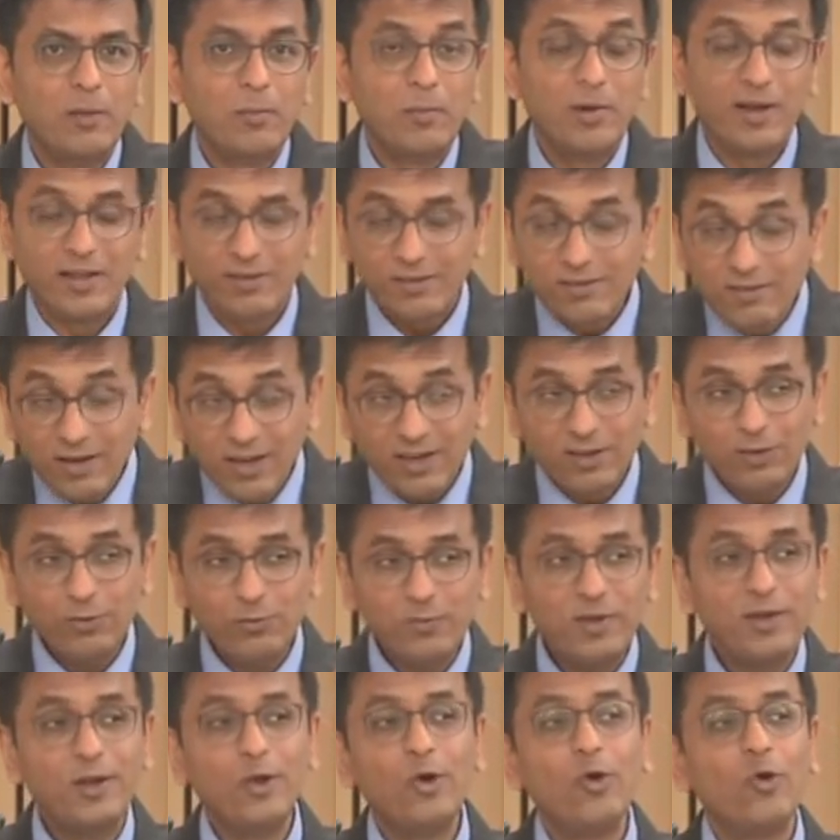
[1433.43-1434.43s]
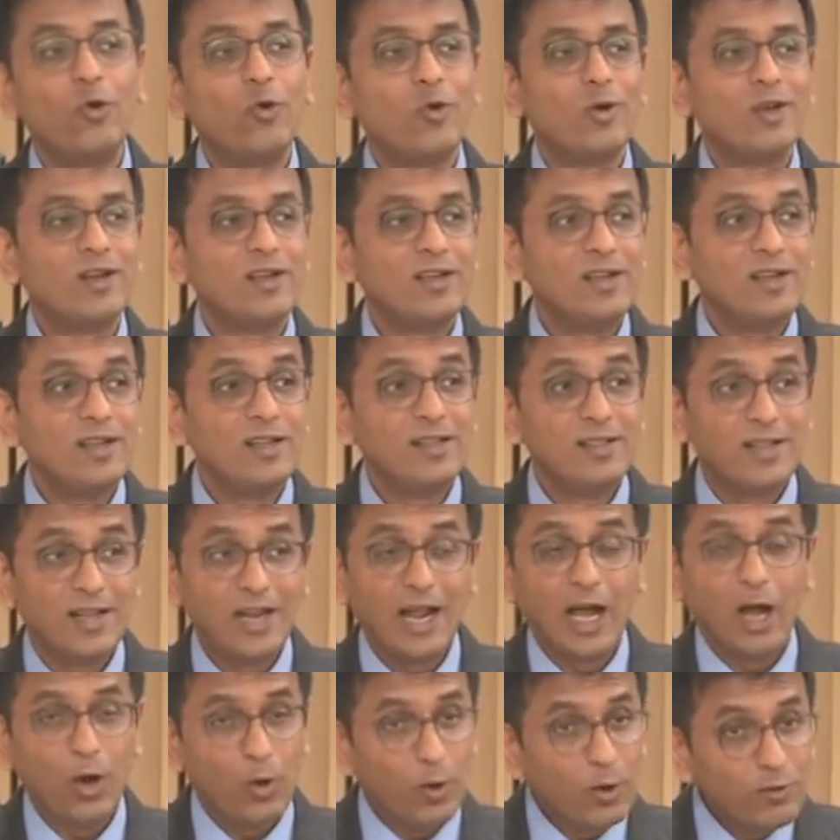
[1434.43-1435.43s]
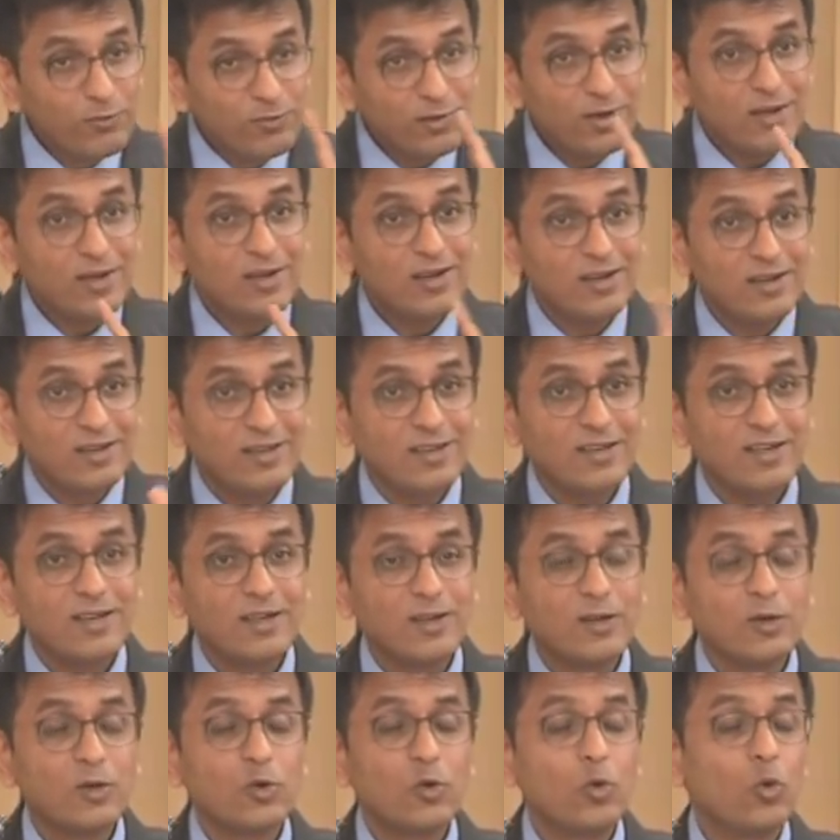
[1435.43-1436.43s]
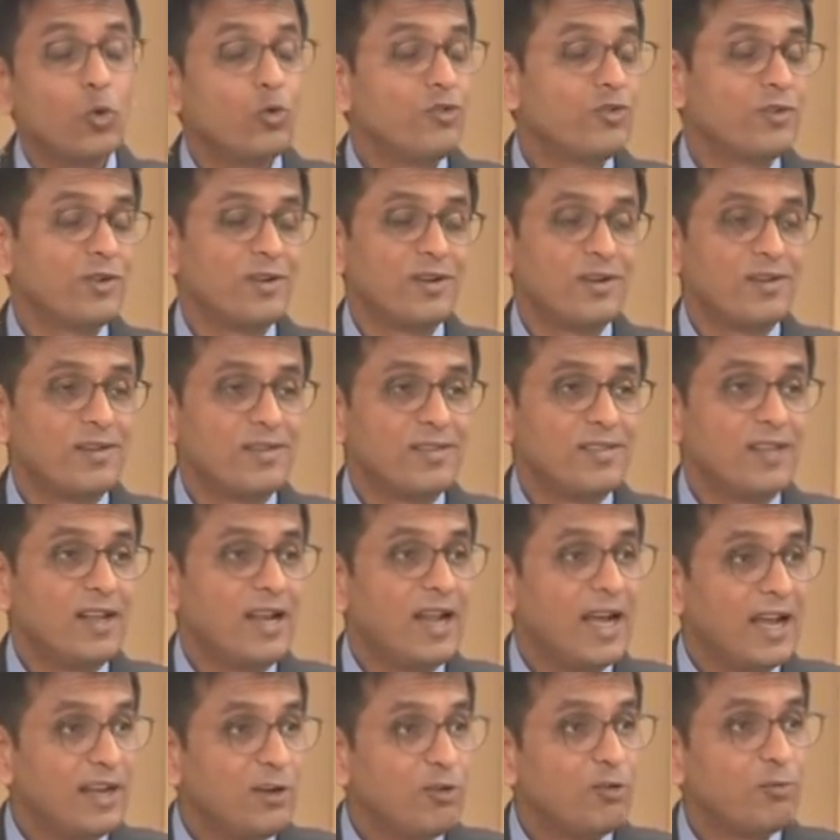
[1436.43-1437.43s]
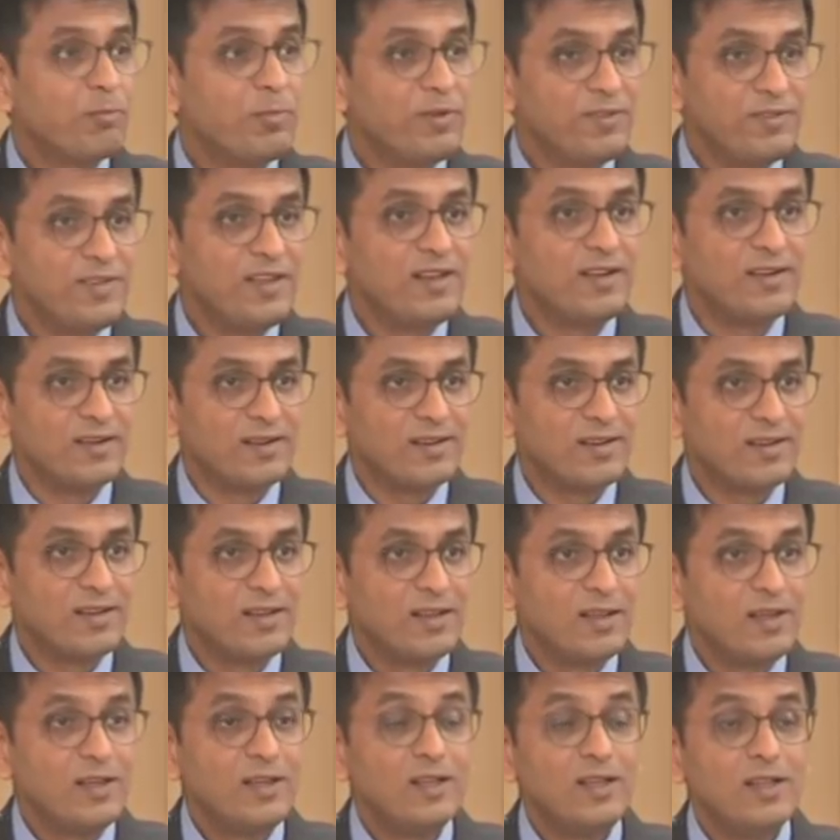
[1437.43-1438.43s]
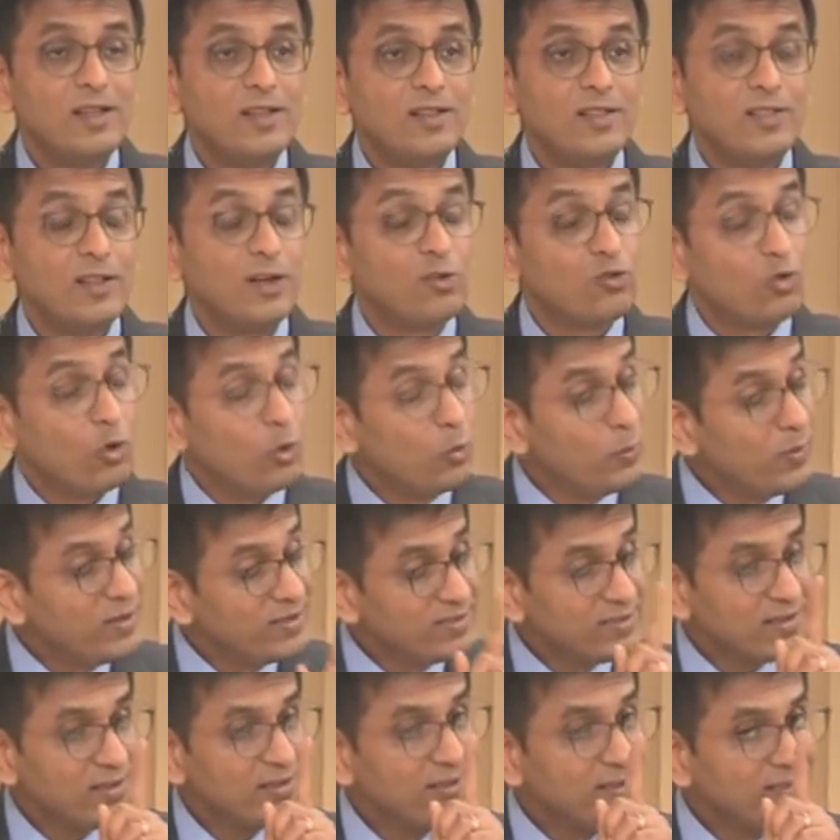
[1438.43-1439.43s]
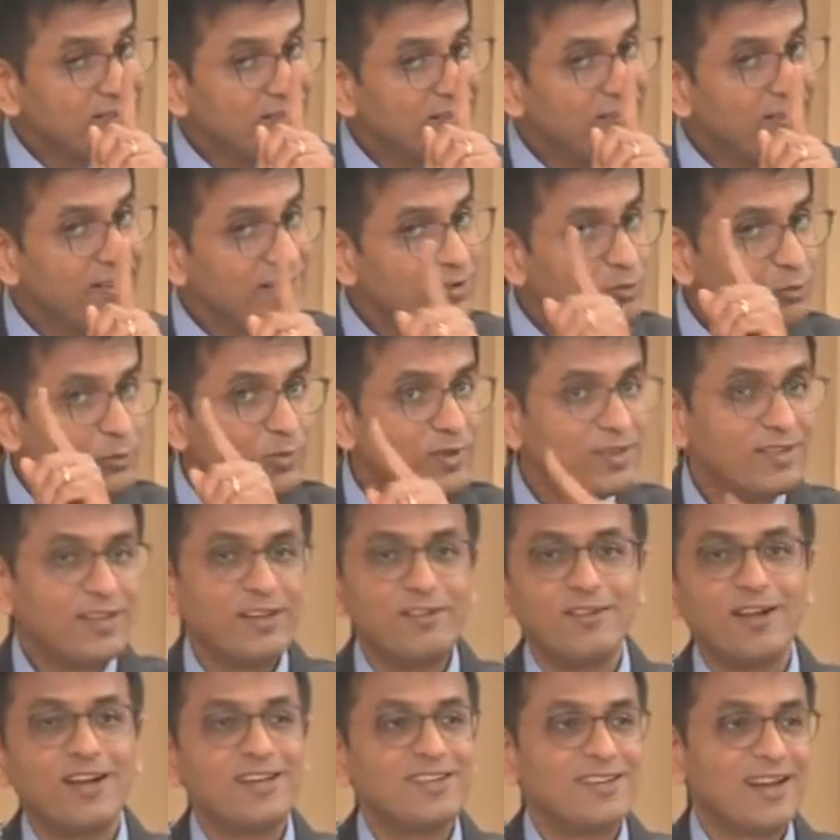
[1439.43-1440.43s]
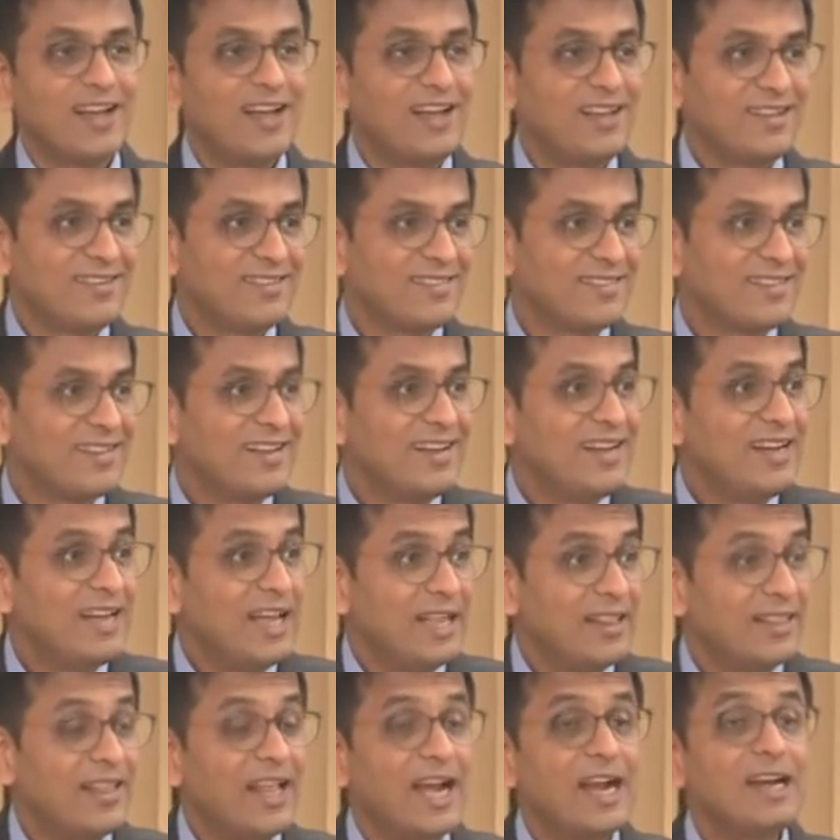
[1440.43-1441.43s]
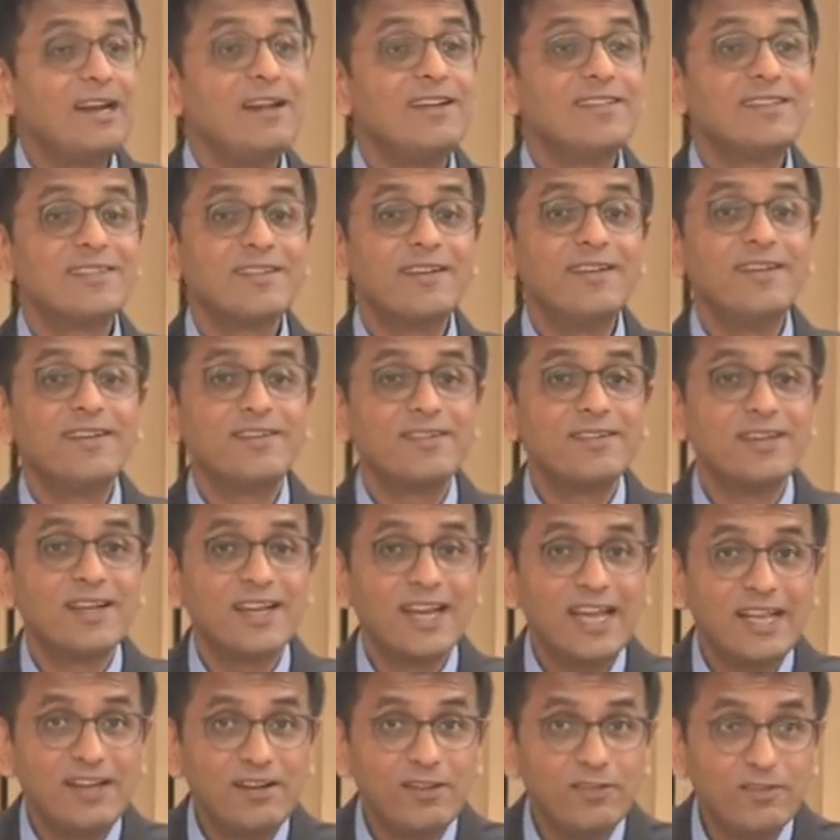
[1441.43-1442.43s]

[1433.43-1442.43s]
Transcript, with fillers: But as judges, we know that however cogent the line of precedent, there's always a discretion which the judge has, and that discretion again